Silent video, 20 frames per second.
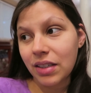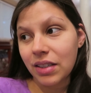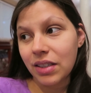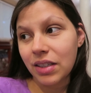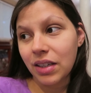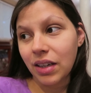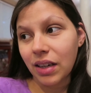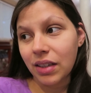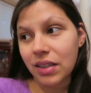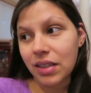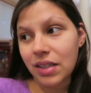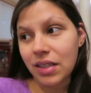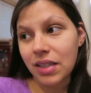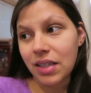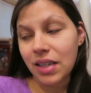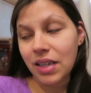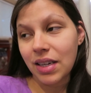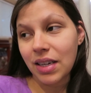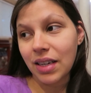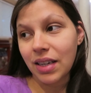She got to
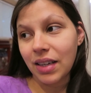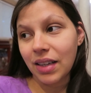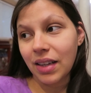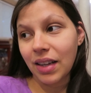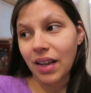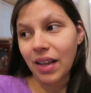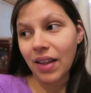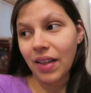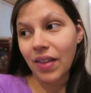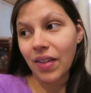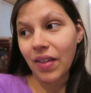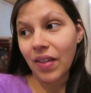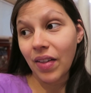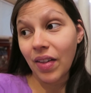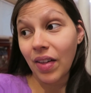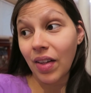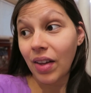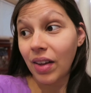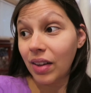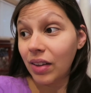see,
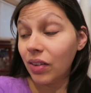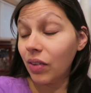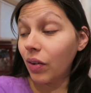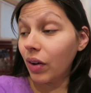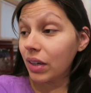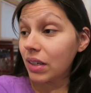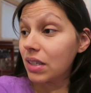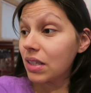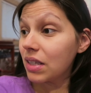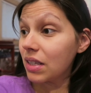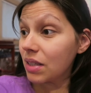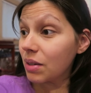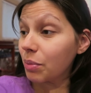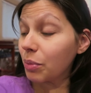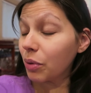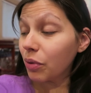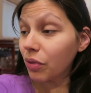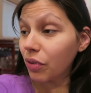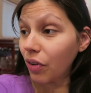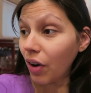you got to see some
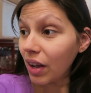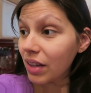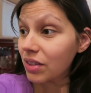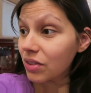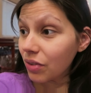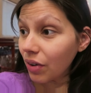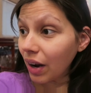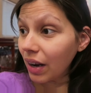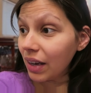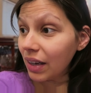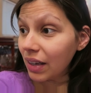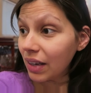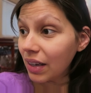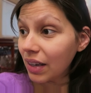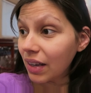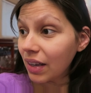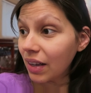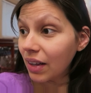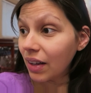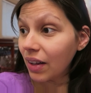of your friends, right?
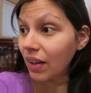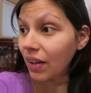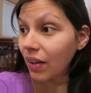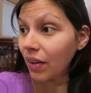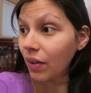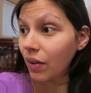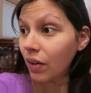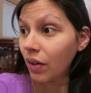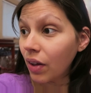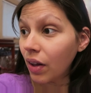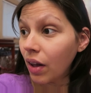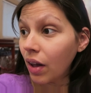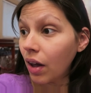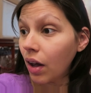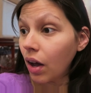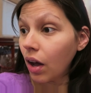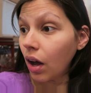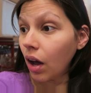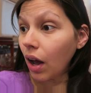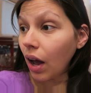House.
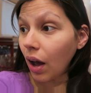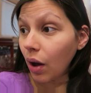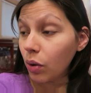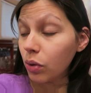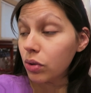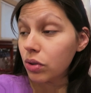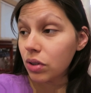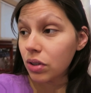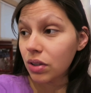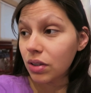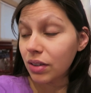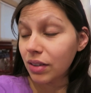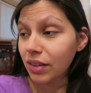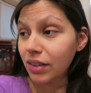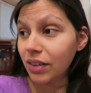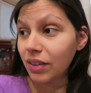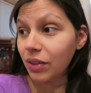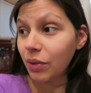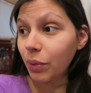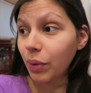House?
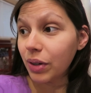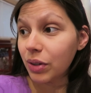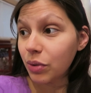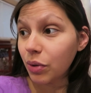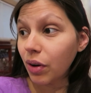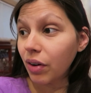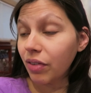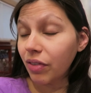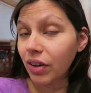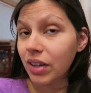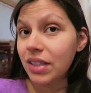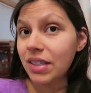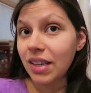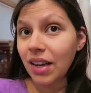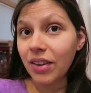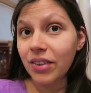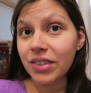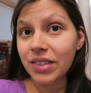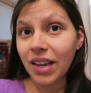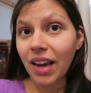You went to our friend's
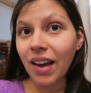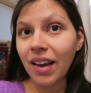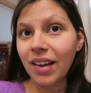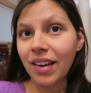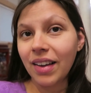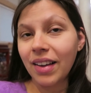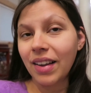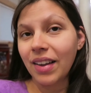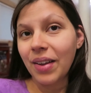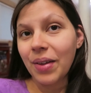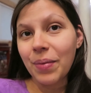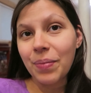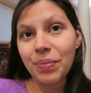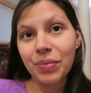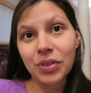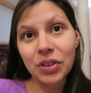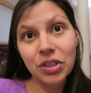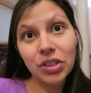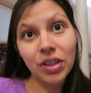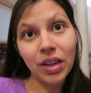house? Yeah.
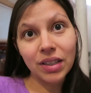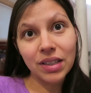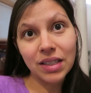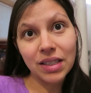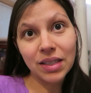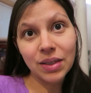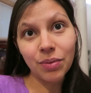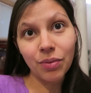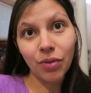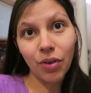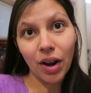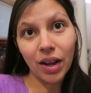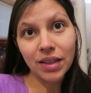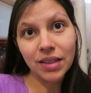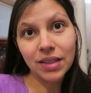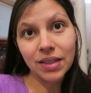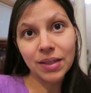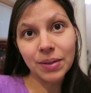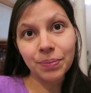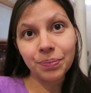So she got to see some
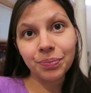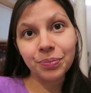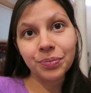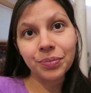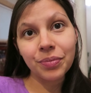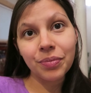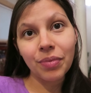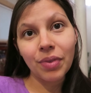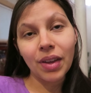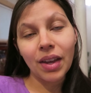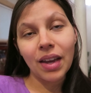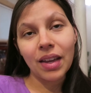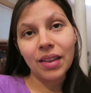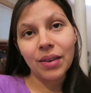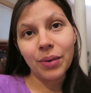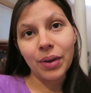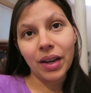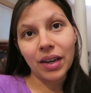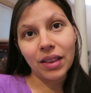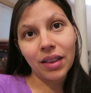friends.
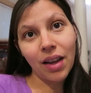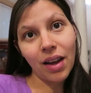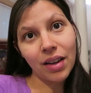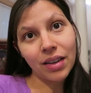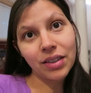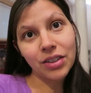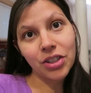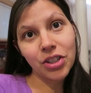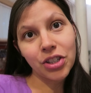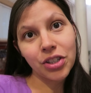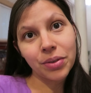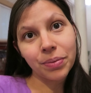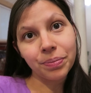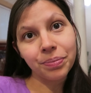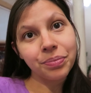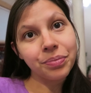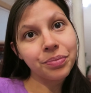We had lunch.